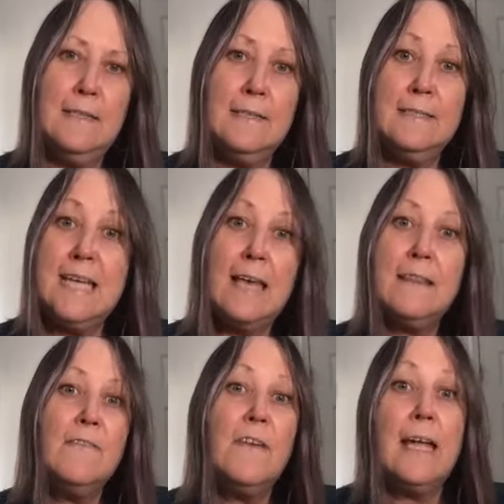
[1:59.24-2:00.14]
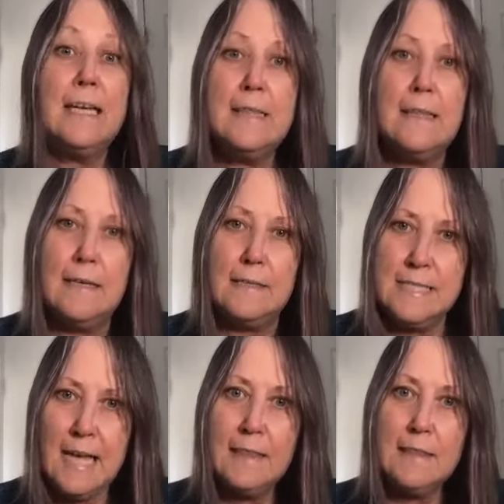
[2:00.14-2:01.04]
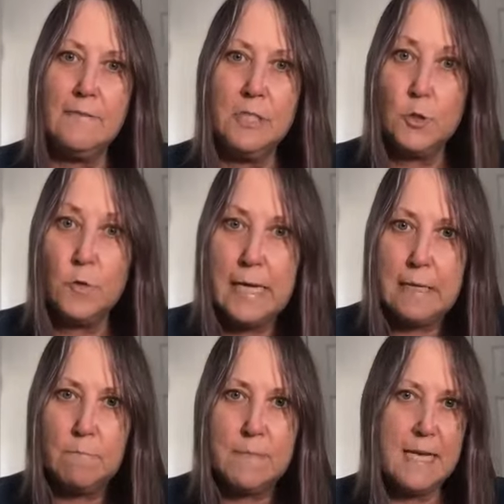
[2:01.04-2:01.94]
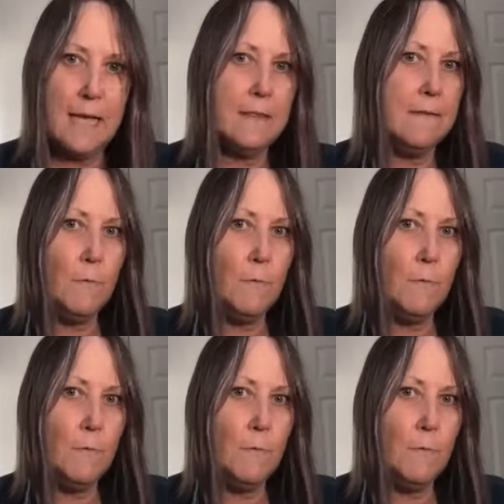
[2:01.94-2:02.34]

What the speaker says: death of anything, death of a dream, death of a